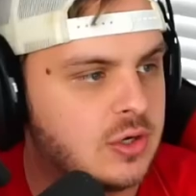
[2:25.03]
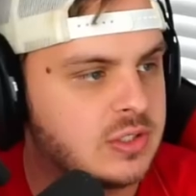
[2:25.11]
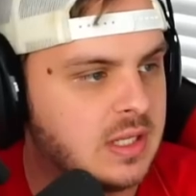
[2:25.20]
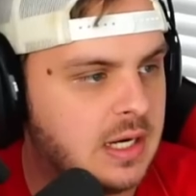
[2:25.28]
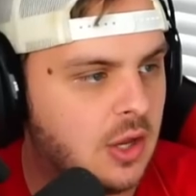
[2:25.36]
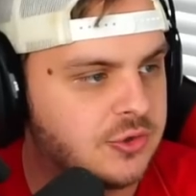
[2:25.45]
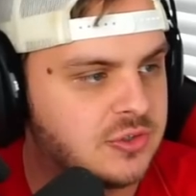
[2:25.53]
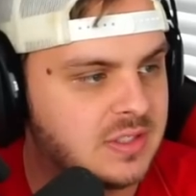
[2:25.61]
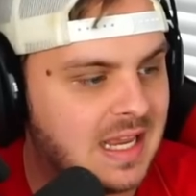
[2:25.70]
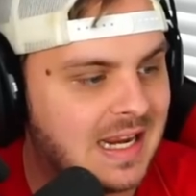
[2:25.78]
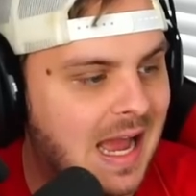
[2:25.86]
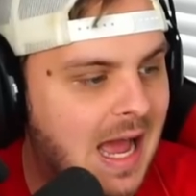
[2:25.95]
Sonny also
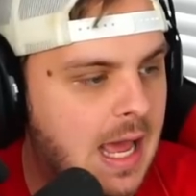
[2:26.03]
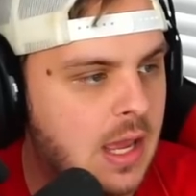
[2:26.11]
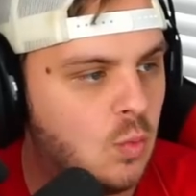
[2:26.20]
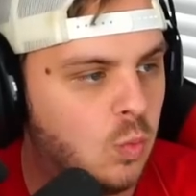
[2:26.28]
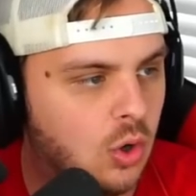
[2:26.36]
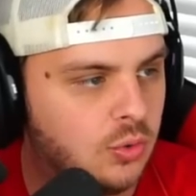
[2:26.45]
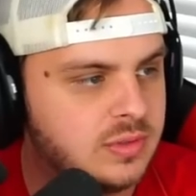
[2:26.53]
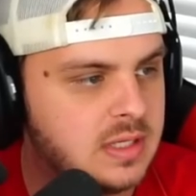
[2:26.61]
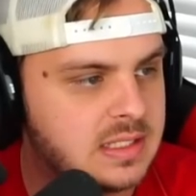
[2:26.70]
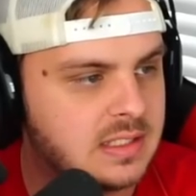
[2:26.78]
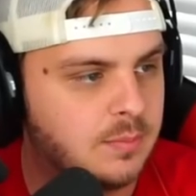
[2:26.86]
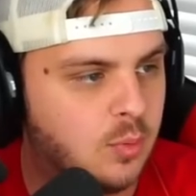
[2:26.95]
saying, I won't
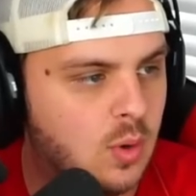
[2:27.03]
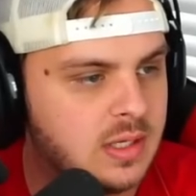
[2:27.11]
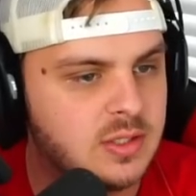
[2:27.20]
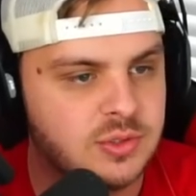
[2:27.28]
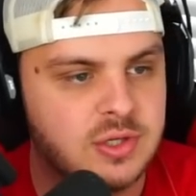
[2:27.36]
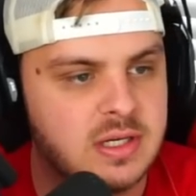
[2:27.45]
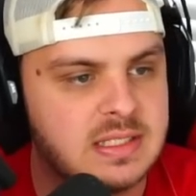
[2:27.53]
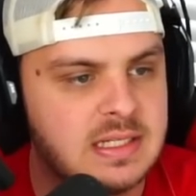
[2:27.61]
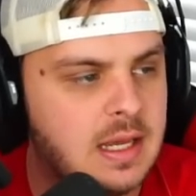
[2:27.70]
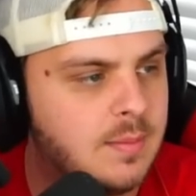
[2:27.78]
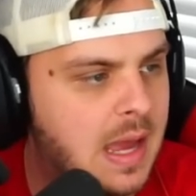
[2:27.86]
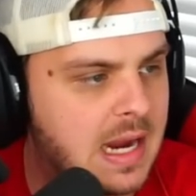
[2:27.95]
disappoint. So it's good to see
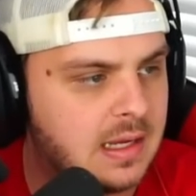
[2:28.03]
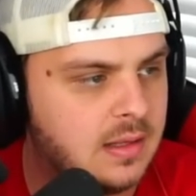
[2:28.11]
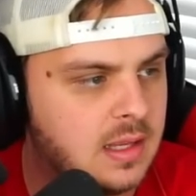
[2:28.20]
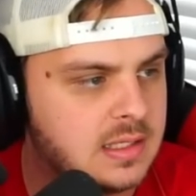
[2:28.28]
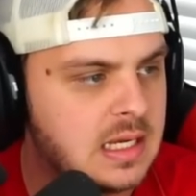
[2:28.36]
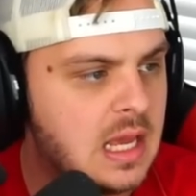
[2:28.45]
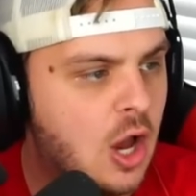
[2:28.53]
him back in this.